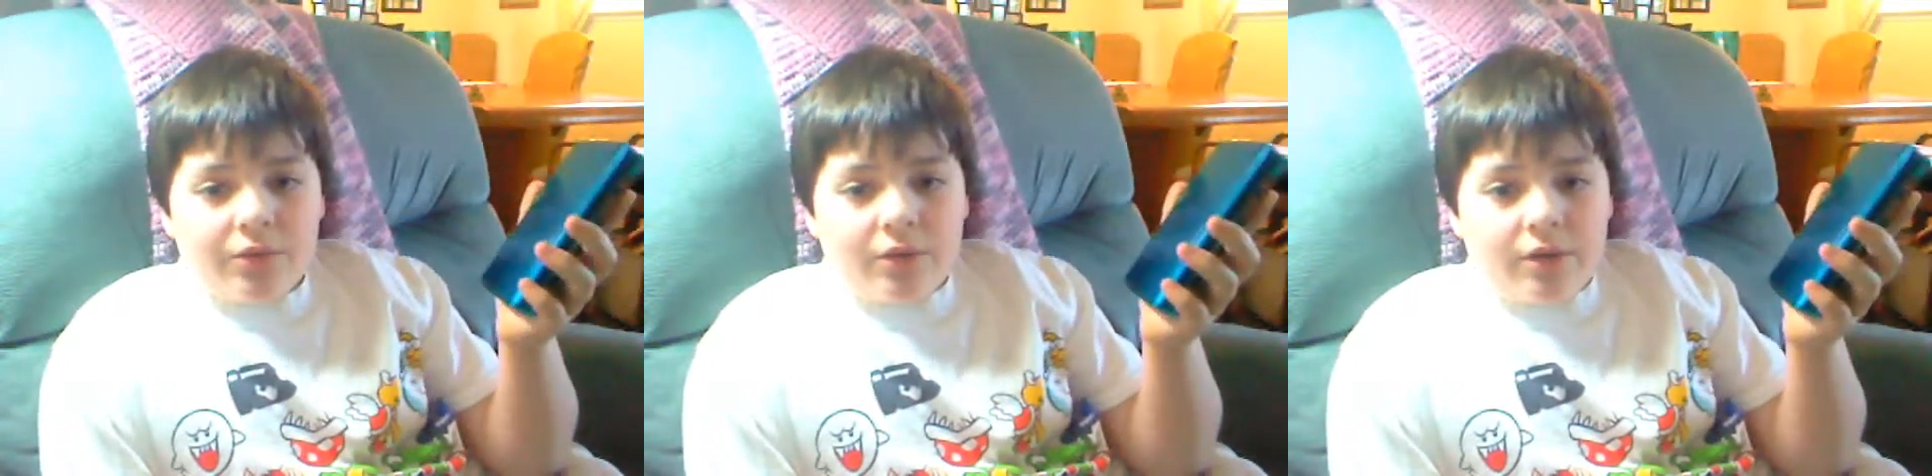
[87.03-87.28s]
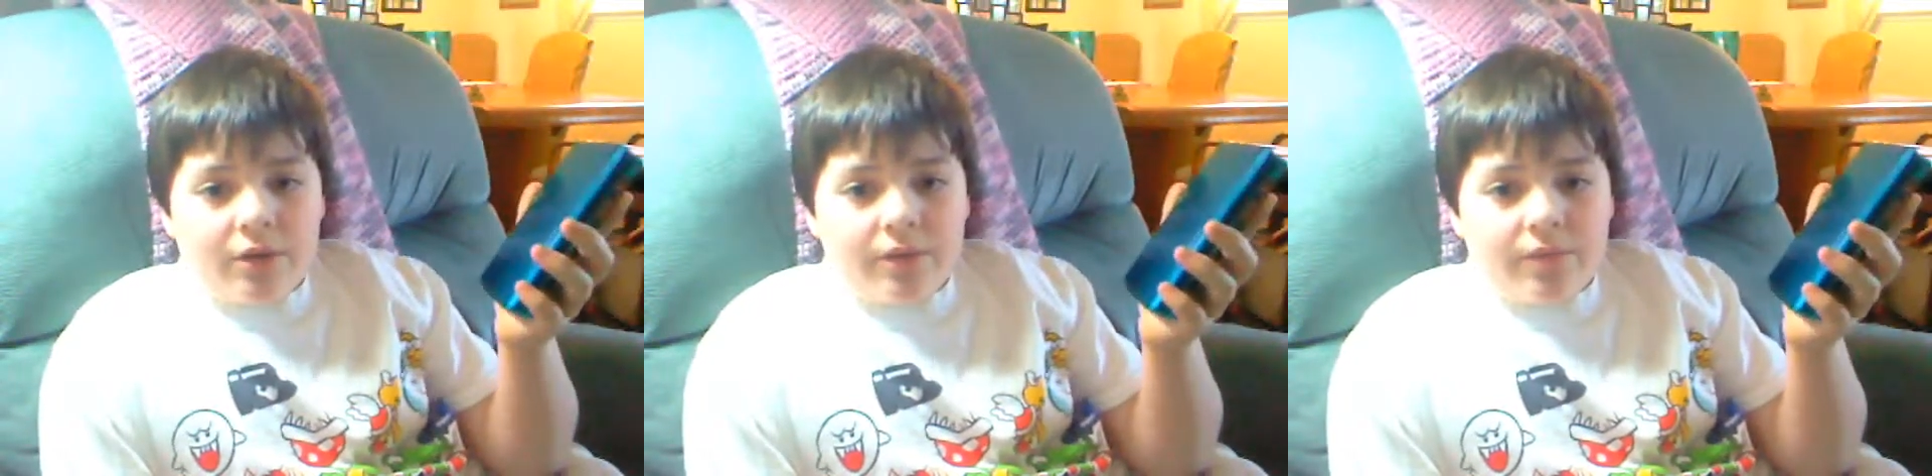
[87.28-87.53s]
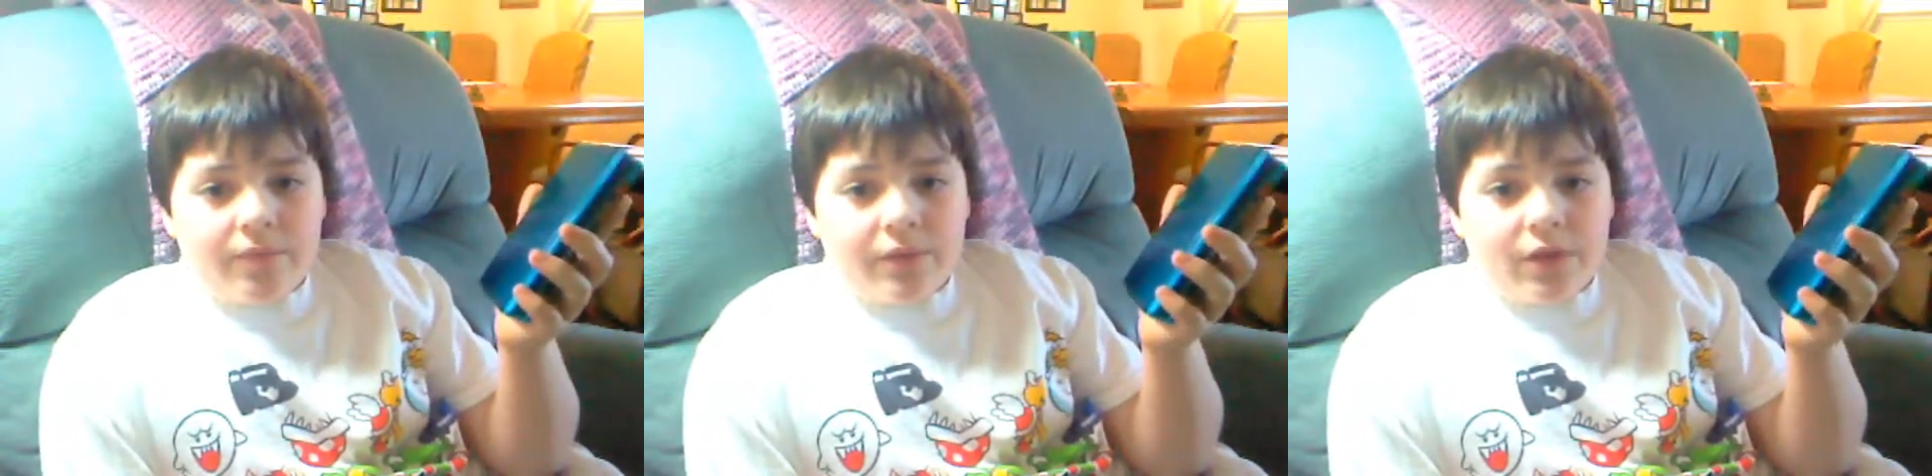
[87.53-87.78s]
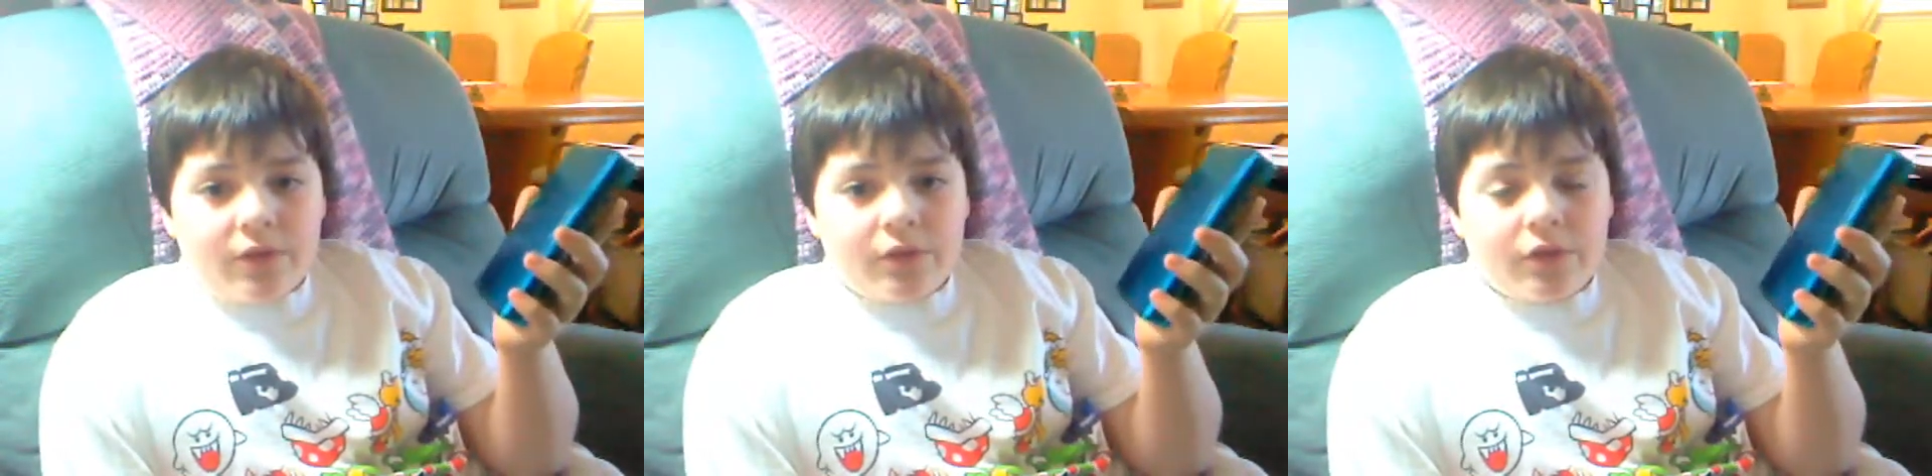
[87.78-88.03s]
3rd.
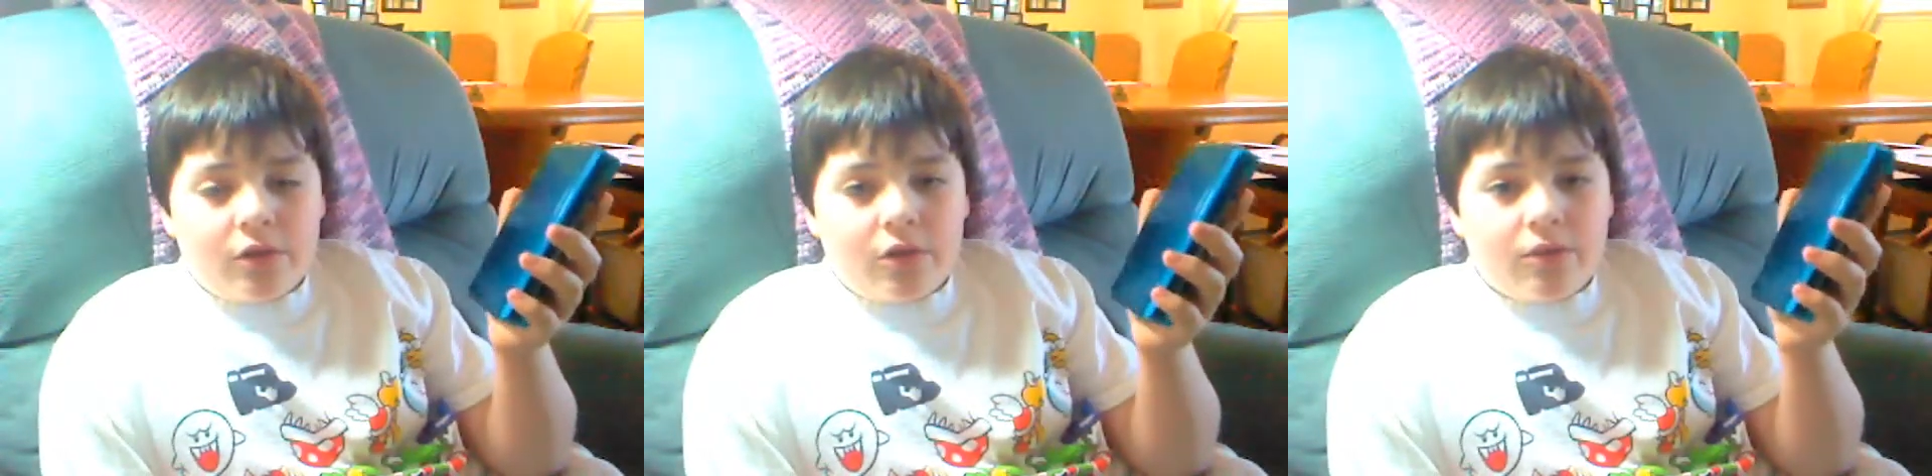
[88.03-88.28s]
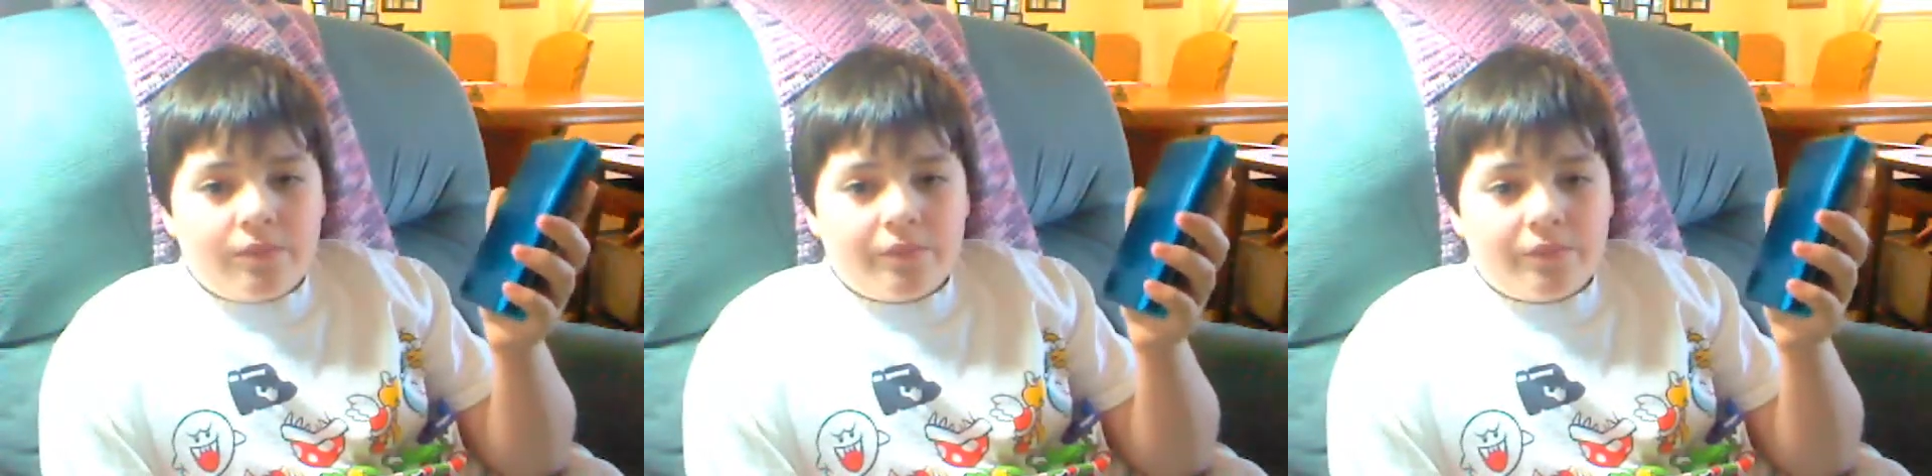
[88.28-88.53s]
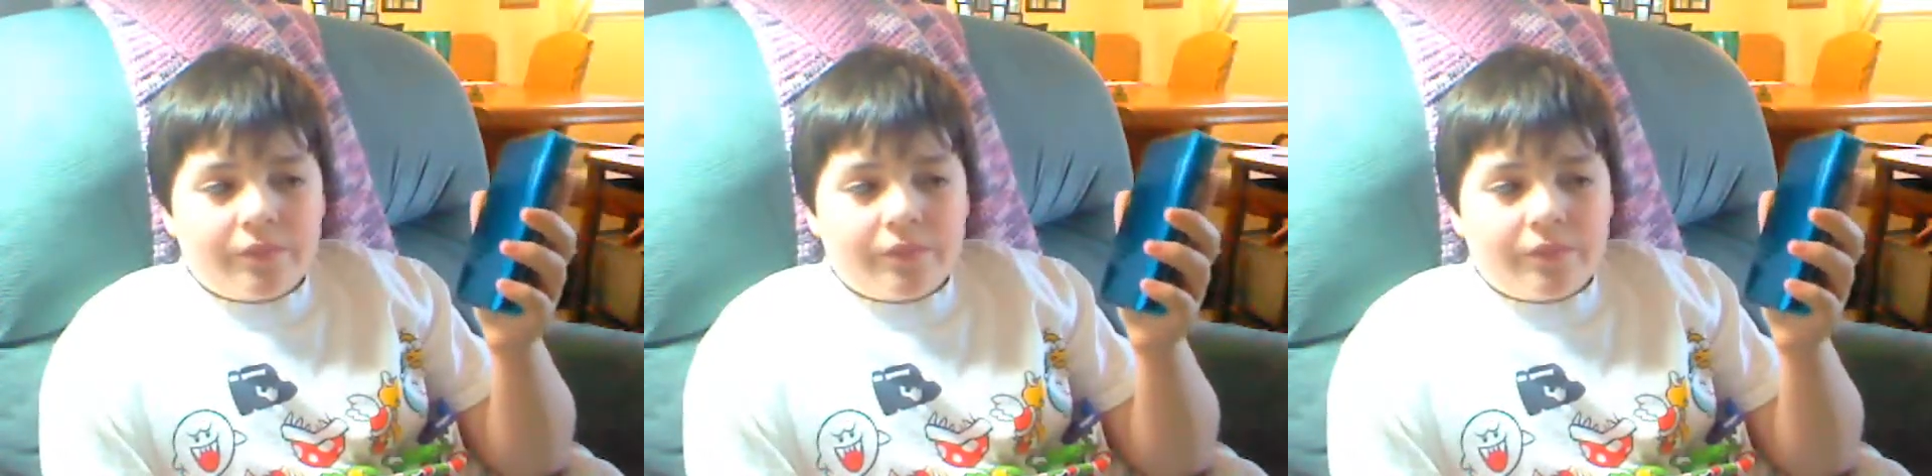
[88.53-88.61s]
So,